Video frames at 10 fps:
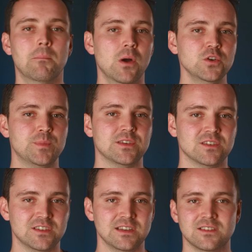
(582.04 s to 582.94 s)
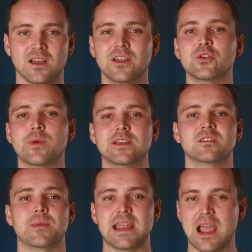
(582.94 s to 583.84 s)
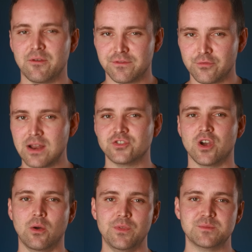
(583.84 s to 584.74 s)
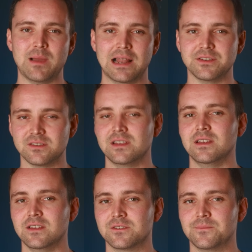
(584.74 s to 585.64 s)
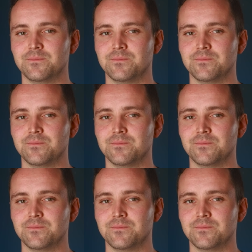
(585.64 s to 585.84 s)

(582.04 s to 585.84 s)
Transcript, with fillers: Most businesses underestimate how fragile this balance is.